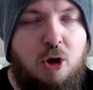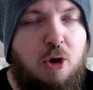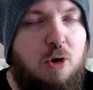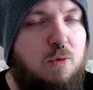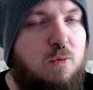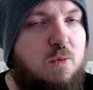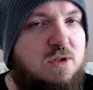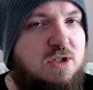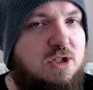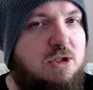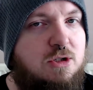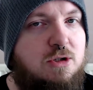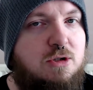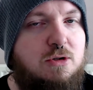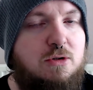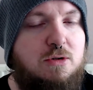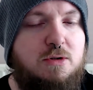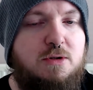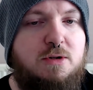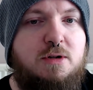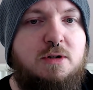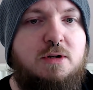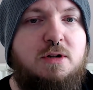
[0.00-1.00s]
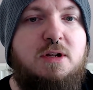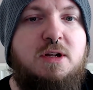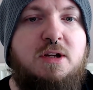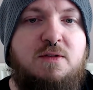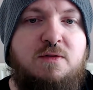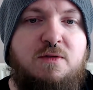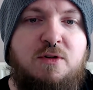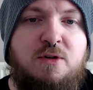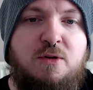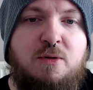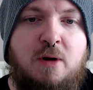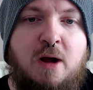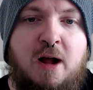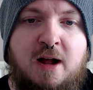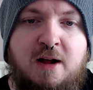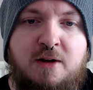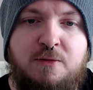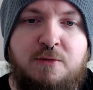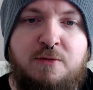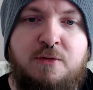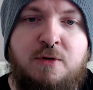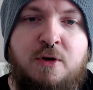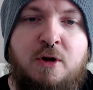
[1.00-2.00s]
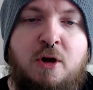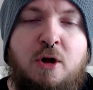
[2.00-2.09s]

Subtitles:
which is good if you have